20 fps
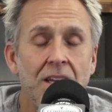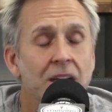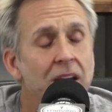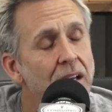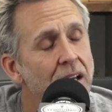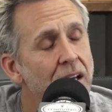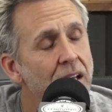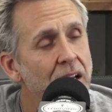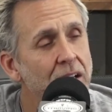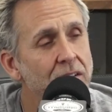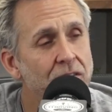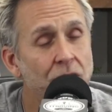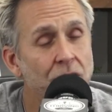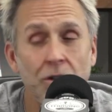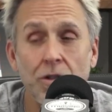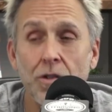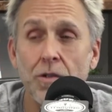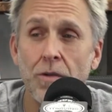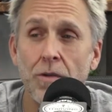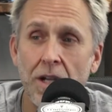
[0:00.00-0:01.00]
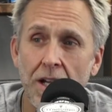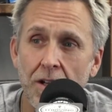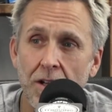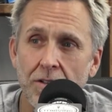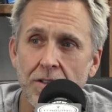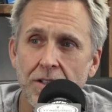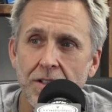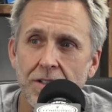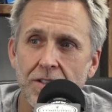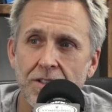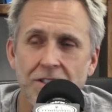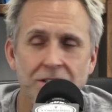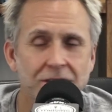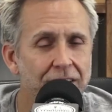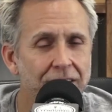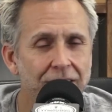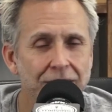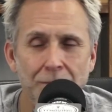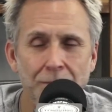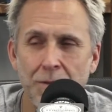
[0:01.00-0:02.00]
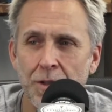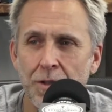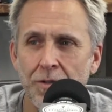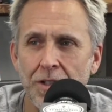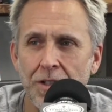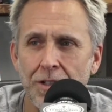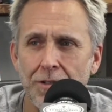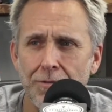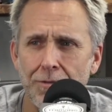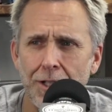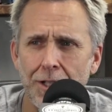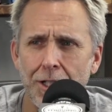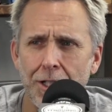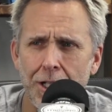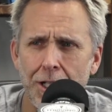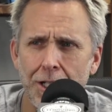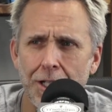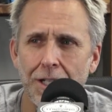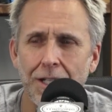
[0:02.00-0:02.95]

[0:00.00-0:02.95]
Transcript: And I turned around, just like in a movie, like, hey.